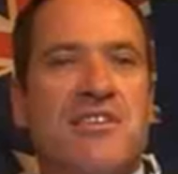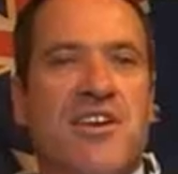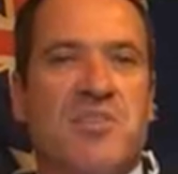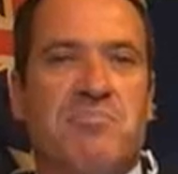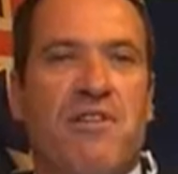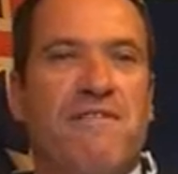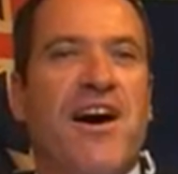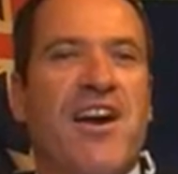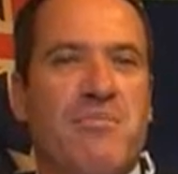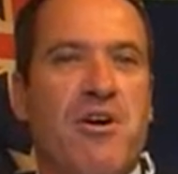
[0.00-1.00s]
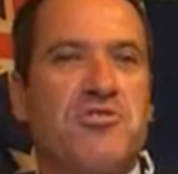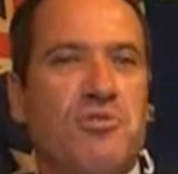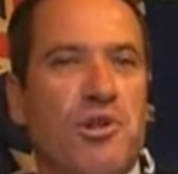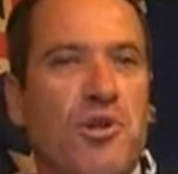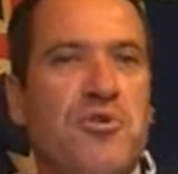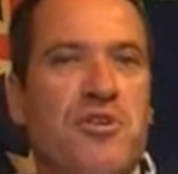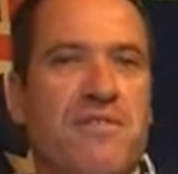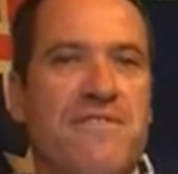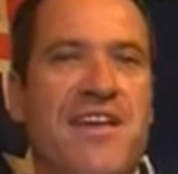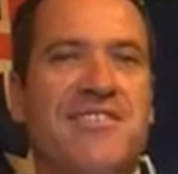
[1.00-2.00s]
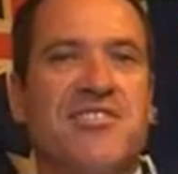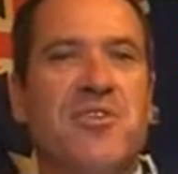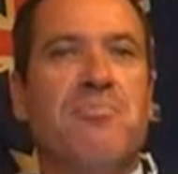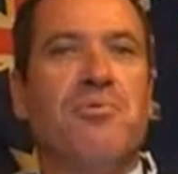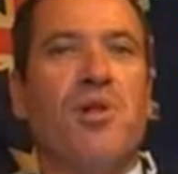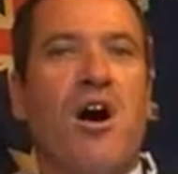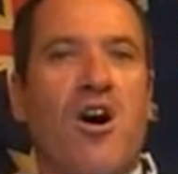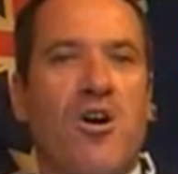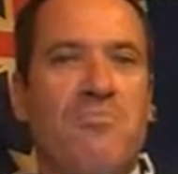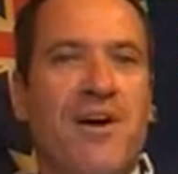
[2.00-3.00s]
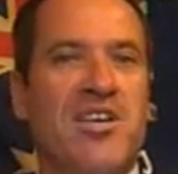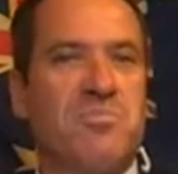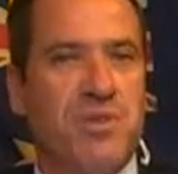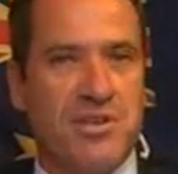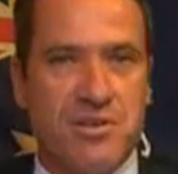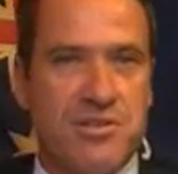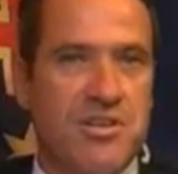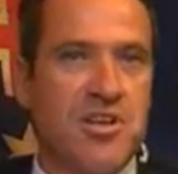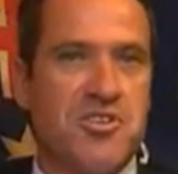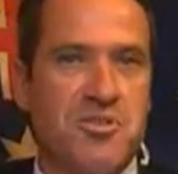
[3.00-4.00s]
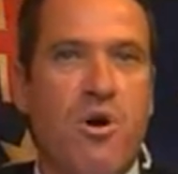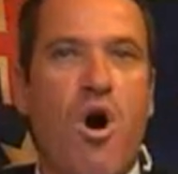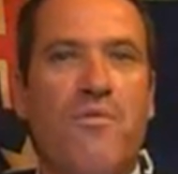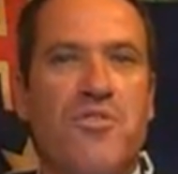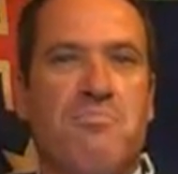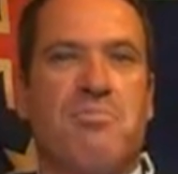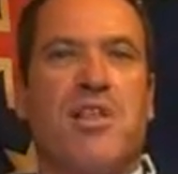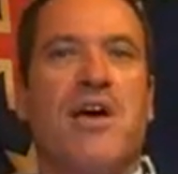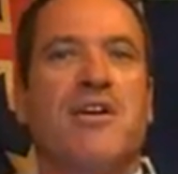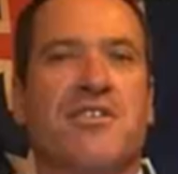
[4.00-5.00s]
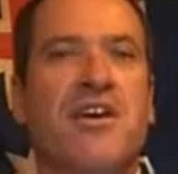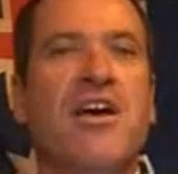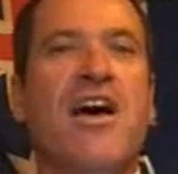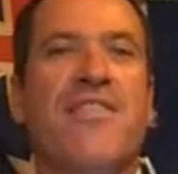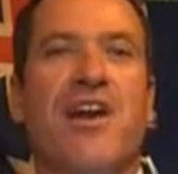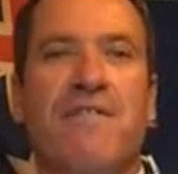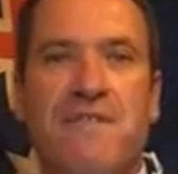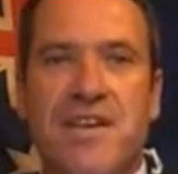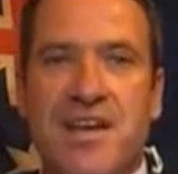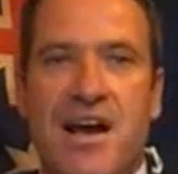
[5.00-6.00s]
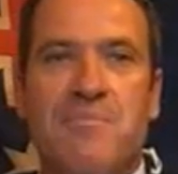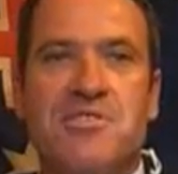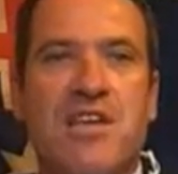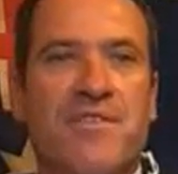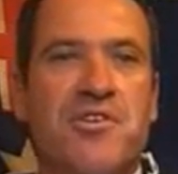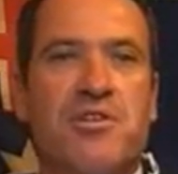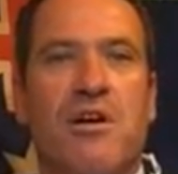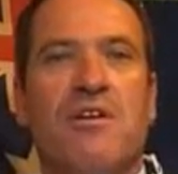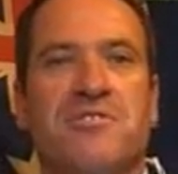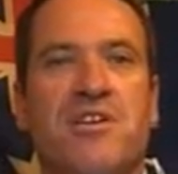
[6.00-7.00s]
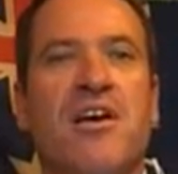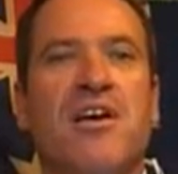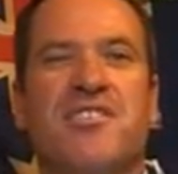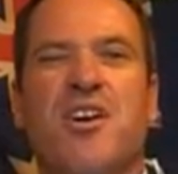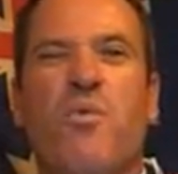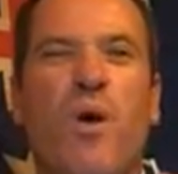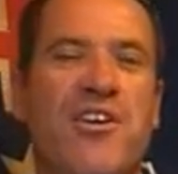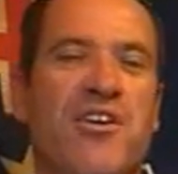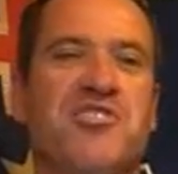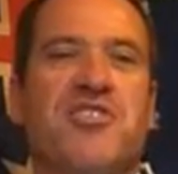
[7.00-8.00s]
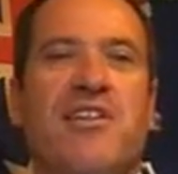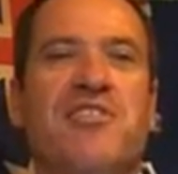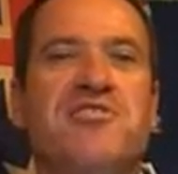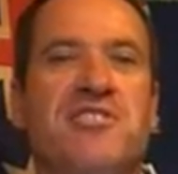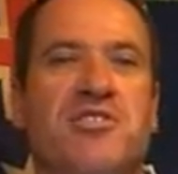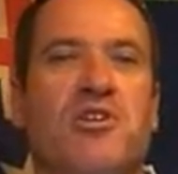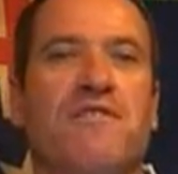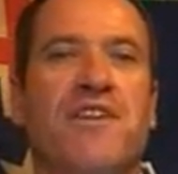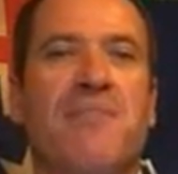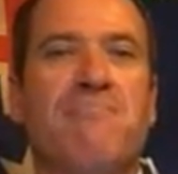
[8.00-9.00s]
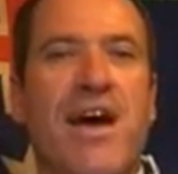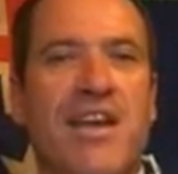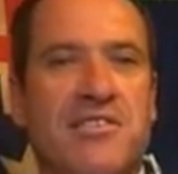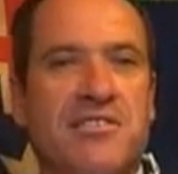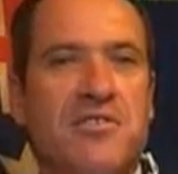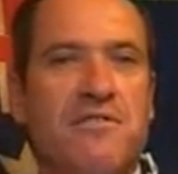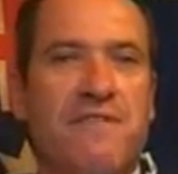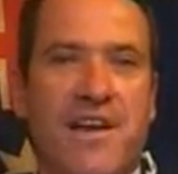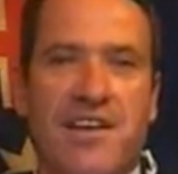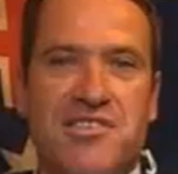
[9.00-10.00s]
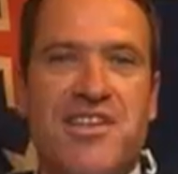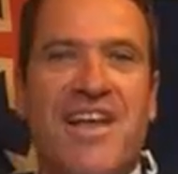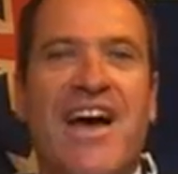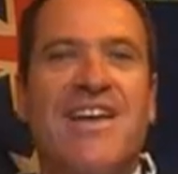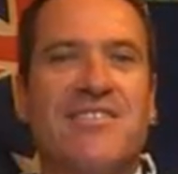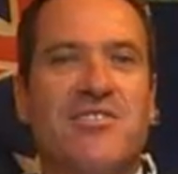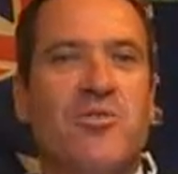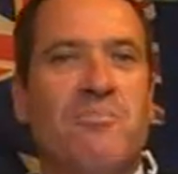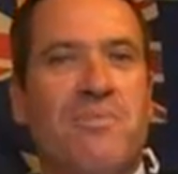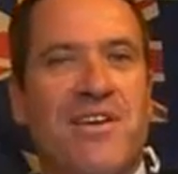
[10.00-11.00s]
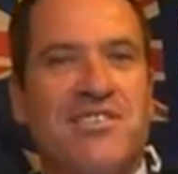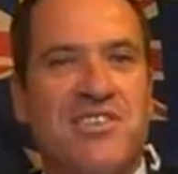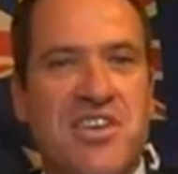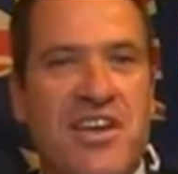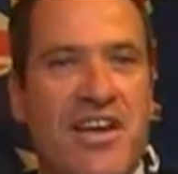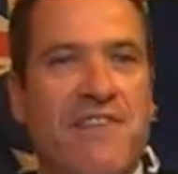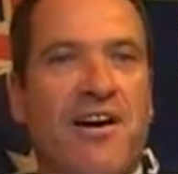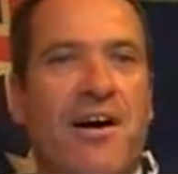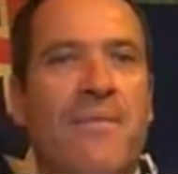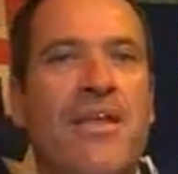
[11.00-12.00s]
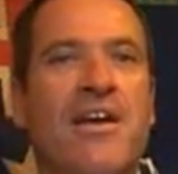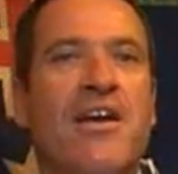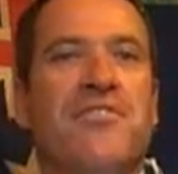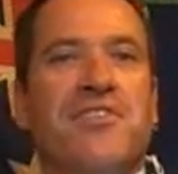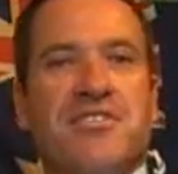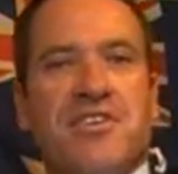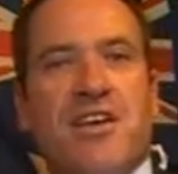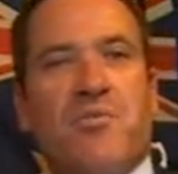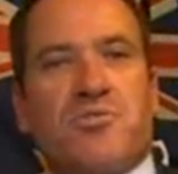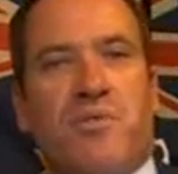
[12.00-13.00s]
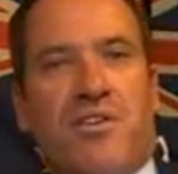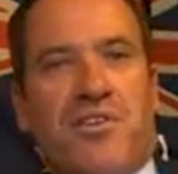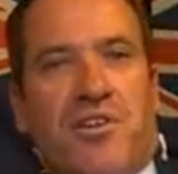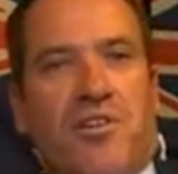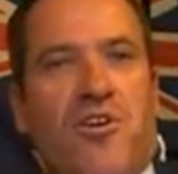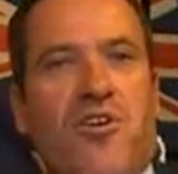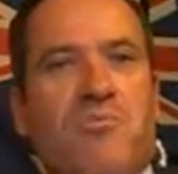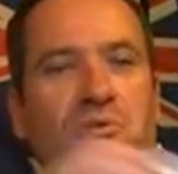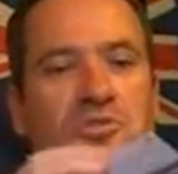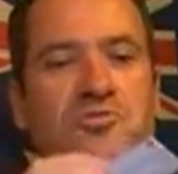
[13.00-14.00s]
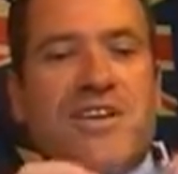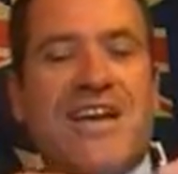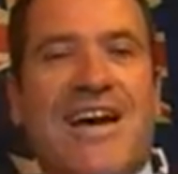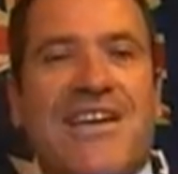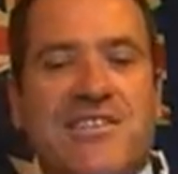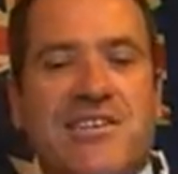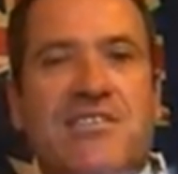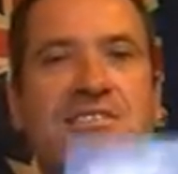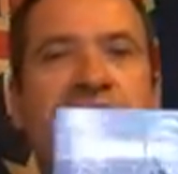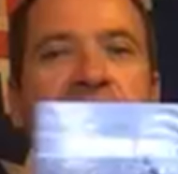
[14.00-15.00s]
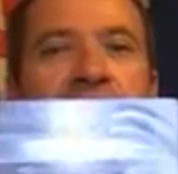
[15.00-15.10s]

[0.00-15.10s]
is by far the most lucrative yet simple home-based business system on the planet. Nothing comes even close. So why not challenge yourself and make 2008 your best year ever? This here is one of the global Drink ACT